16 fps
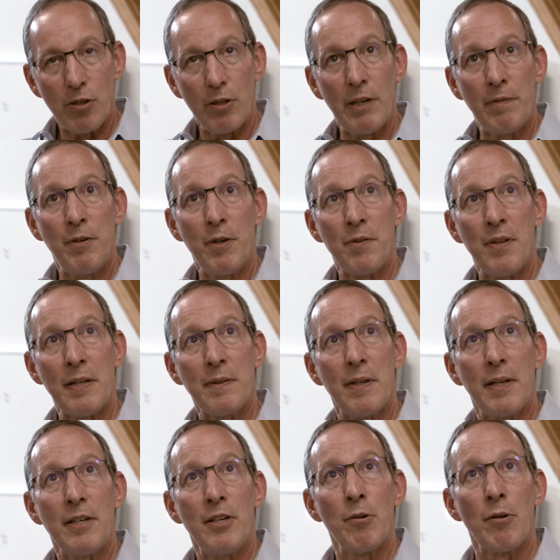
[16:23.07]
So if you
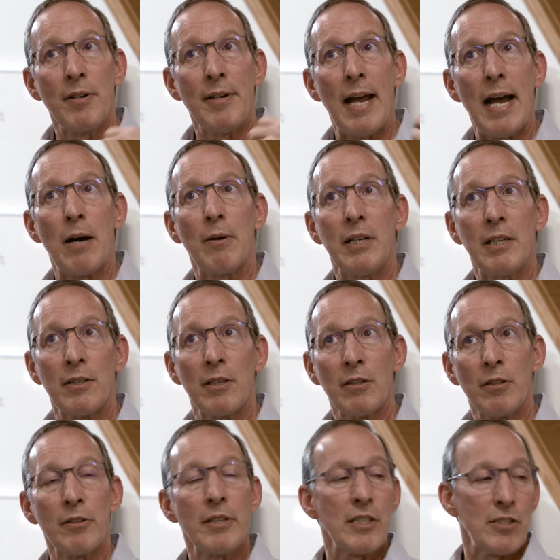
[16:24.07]
think that you are now in
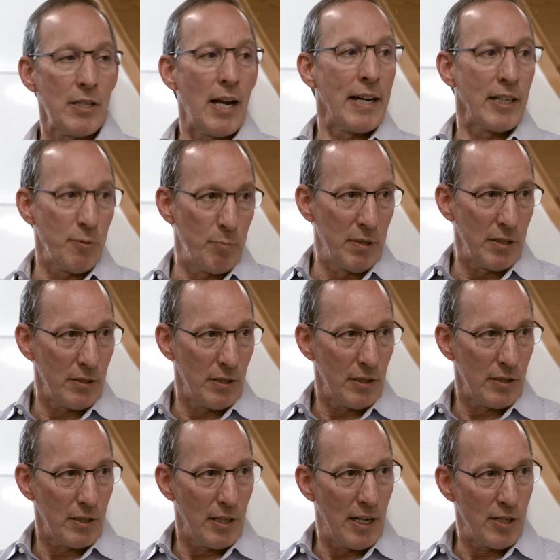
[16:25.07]
the learning science
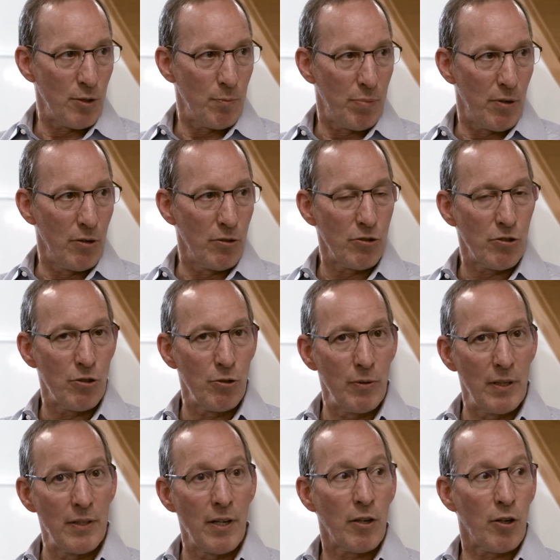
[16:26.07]
business as opposed
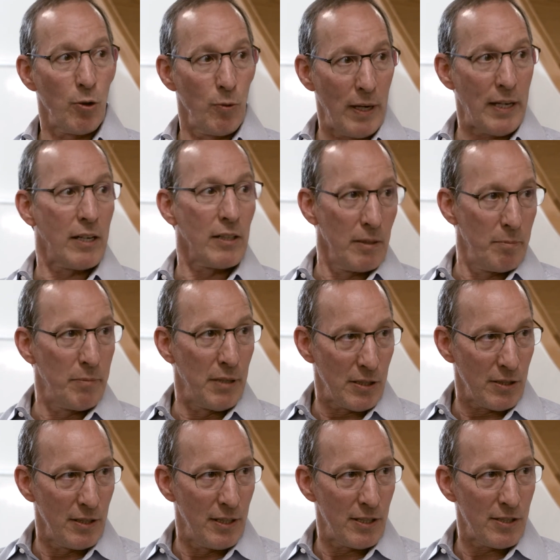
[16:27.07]
to in the curriculum
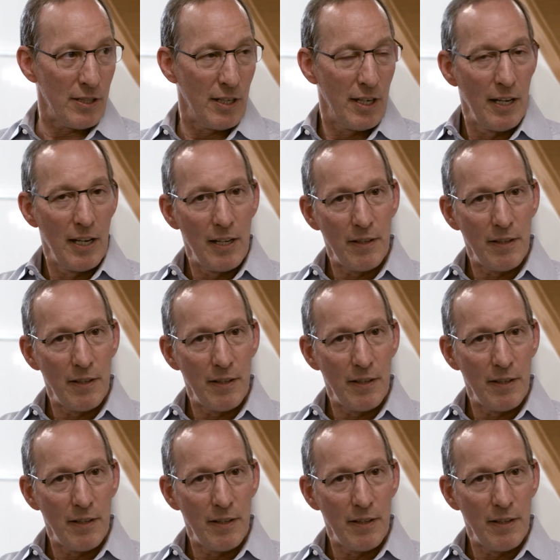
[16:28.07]
business,